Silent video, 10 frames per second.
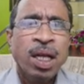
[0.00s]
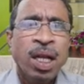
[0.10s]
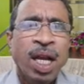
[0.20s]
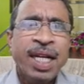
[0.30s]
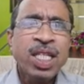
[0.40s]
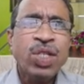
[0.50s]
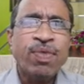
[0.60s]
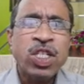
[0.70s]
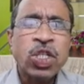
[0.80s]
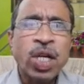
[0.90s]
Let us
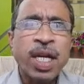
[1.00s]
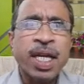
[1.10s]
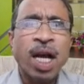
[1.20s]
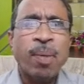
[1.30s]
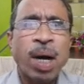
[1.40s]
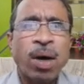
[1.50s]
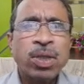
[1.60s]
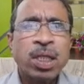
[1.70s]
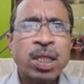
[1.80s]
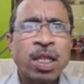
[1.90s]
study
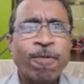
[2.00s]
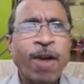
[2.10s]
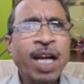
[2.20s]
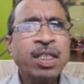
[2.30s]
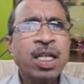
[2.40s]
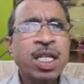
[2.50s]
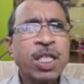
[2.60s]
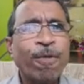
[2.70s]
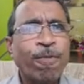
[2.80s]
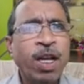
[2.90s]
about the factors
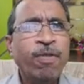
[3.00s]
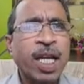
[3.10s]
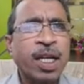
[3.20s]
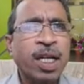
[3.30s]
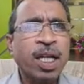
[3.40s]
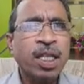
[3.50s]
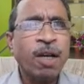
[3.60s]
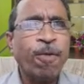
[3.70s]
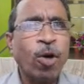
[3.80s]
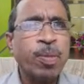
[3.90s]
favoring the
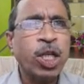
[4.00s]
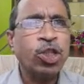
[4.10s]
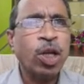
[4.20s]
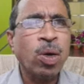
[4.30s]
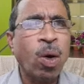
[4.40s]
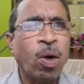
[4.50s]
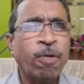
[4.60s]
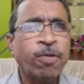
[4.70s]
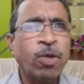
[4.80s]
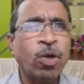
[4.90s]
formation
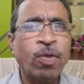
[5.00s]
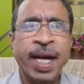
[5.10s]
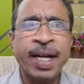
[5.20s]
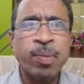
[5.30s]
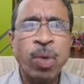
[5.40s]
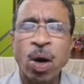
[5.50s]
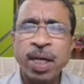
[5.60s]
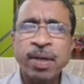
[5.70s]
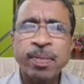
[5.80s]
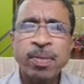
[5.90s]
of covalent
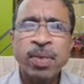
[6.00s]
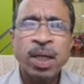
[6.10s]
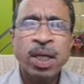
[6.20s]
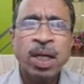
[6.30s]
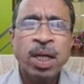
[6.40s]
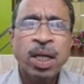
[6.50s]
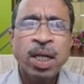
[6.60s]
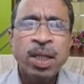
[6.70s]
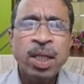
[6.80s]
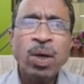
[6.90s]
bond.
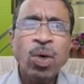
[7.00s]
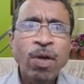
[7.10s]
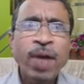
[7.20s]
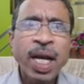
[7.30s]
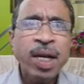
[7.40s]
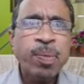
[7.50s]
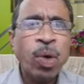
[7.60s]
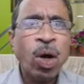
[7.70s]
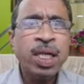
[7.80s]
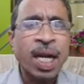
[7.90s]
The covalent
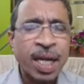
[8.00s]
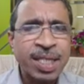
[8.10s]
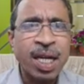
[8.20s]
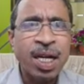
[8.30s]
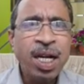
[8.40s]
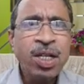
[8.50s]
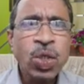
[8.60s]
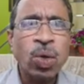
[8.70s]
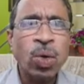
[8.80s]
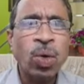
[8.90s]
bond
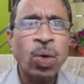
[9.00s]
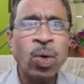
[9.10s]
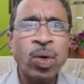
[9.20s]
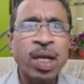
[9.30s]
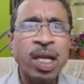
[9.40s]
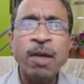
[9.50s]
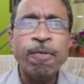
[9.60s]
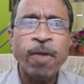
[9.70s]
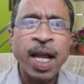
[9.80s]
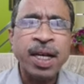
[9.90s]
results only
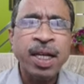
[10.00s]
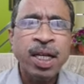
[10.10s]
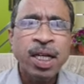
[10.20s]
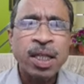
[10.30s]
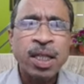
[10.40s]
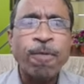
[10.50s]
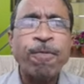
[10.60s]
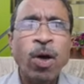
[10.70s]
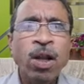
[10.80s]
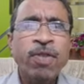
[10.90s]
when the
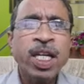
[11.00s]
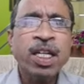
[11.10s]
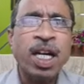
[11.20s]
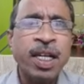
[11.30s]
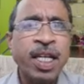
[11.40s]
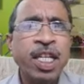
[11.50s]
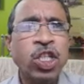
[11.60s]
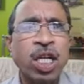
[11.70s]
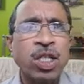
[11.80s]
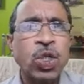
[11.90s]
following
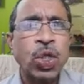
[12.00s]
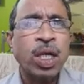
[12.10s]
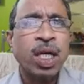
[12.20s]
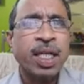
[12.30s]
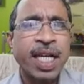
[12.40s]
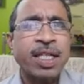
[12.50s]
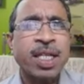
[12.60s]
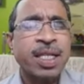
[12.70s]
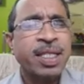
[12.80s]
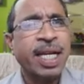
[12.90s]
conditions gets
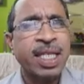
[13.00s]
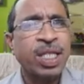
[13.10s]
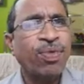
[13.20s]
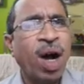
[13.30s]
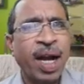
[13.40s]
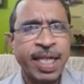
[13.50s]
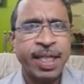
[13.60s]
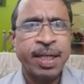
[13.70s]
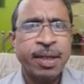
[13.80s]
satisfied.